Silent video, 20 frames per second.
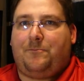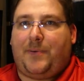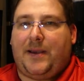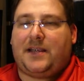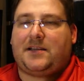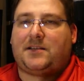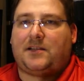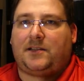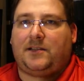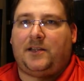
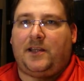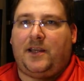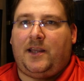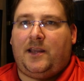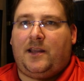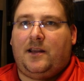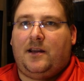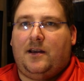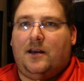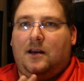
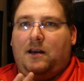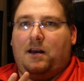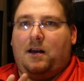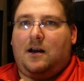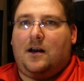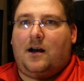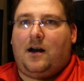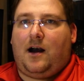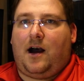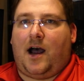basically,
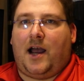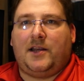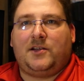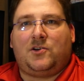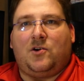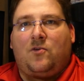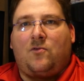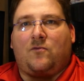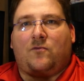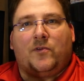I
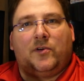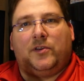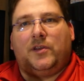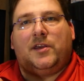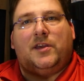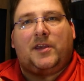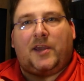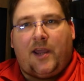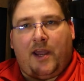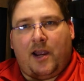don't really
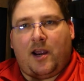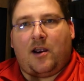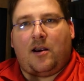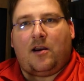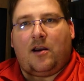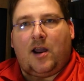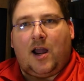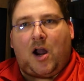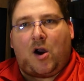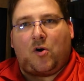
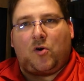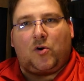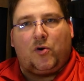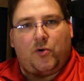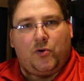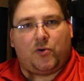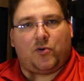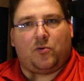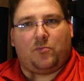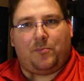care how
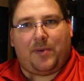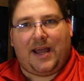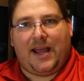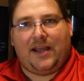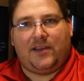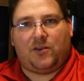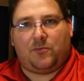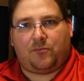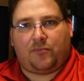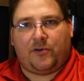good or
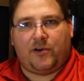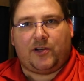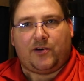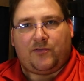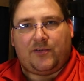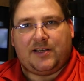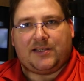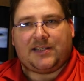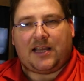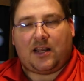bad the
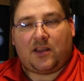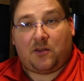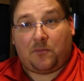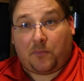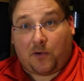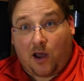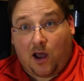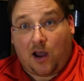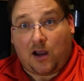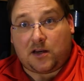printer is out of the
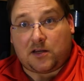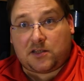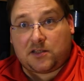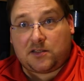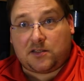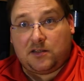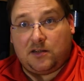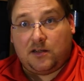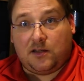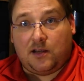
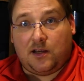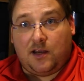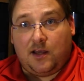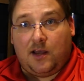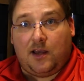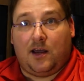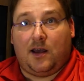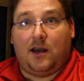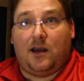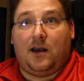box
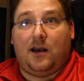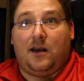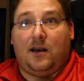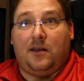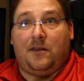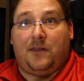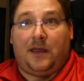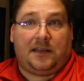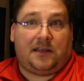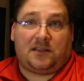
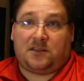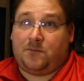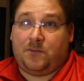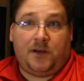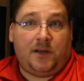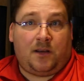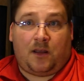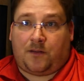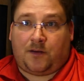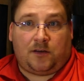that doesn't
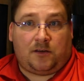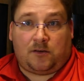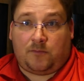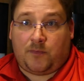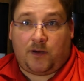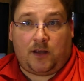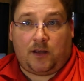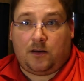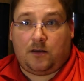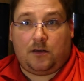mean nothing to
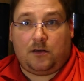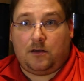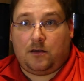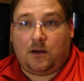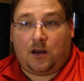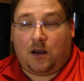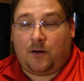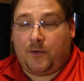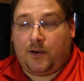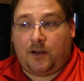me.
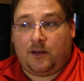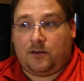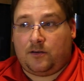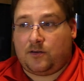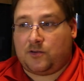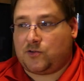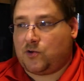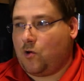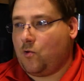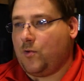I mean,
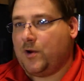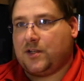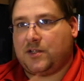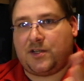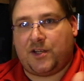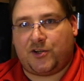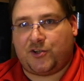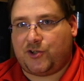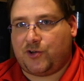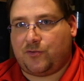there's
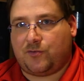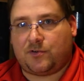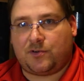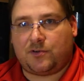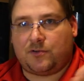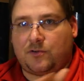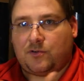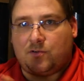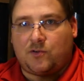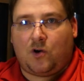always
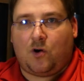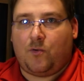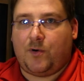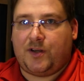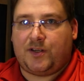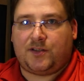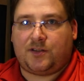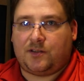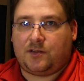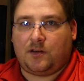issues. There's
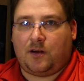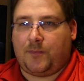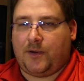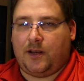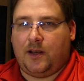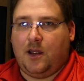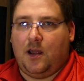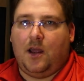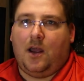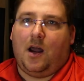always, I
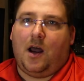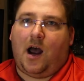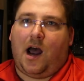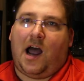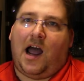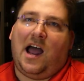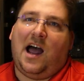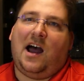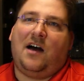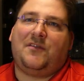mean,
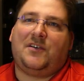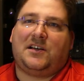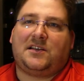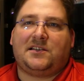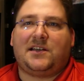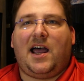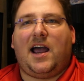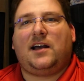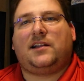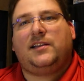I have
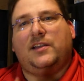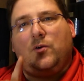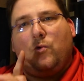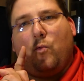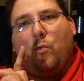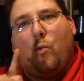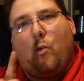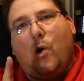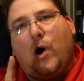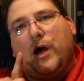exactly
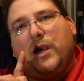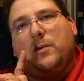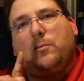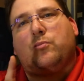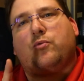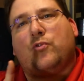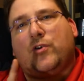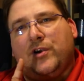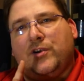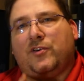one
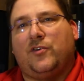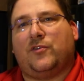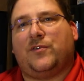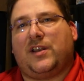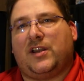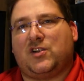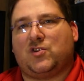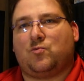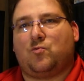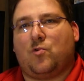printer
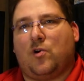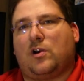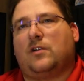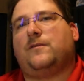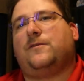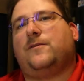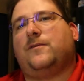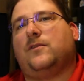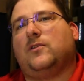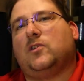that has worked
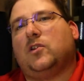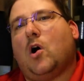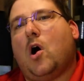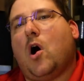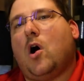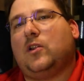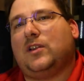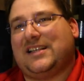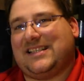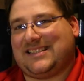
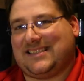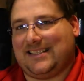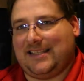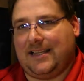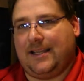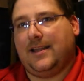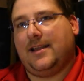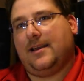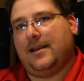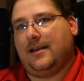
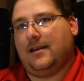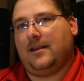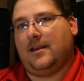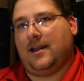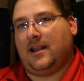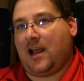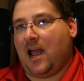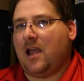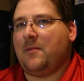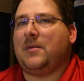flawlessly,
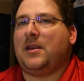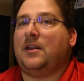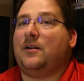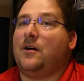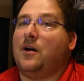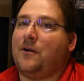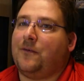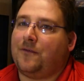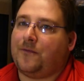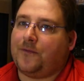and I mean
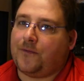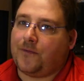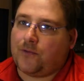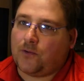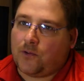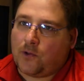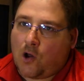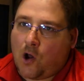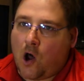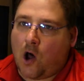
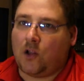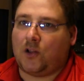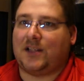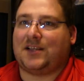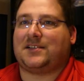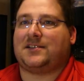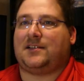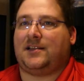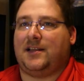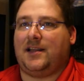
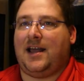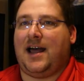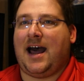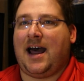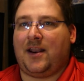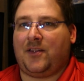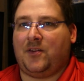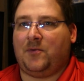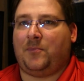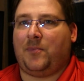flawlessly
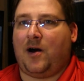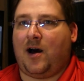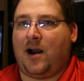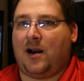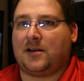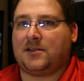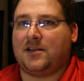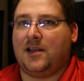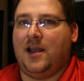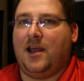out of the
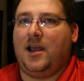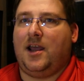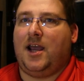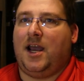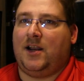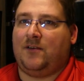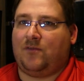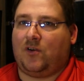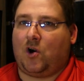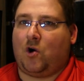box
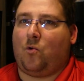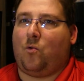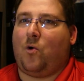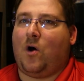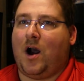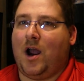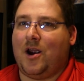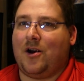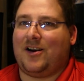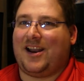and
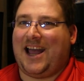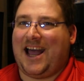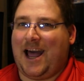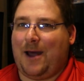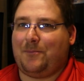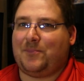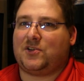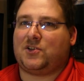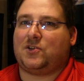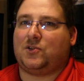required
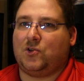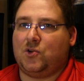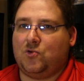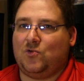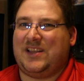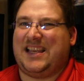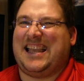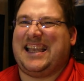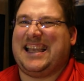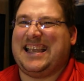
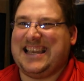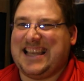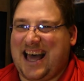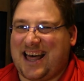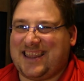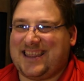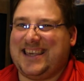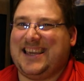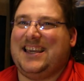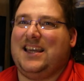absolutely
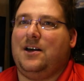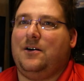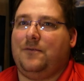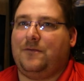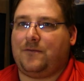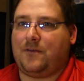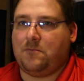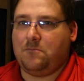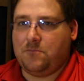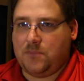nothing
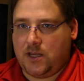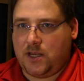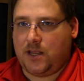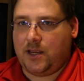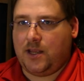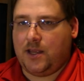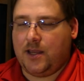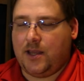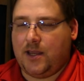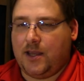from
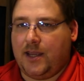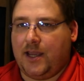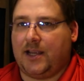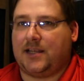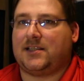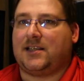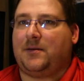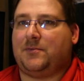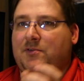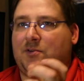me
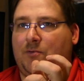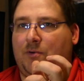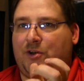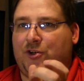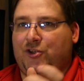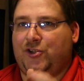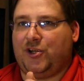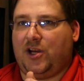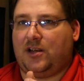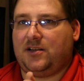except to
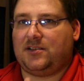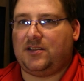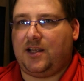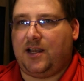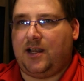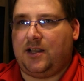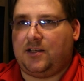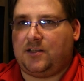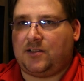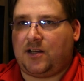adjust
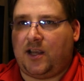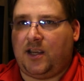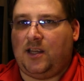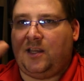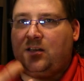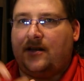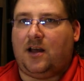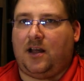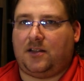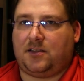and
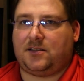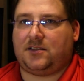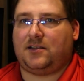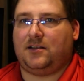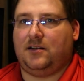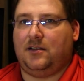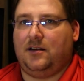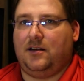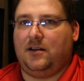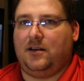tighten nuts.
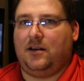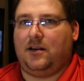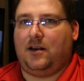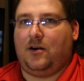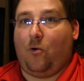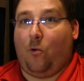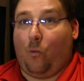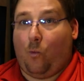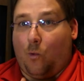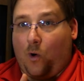
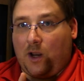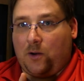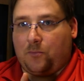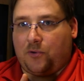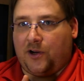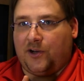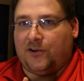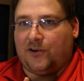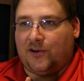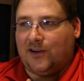One
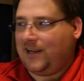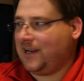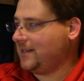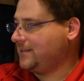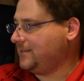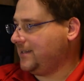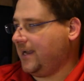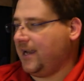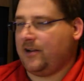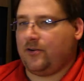printer,
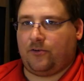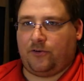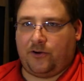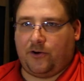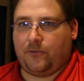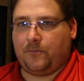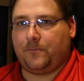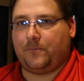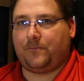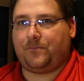that's the Ender
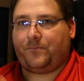2.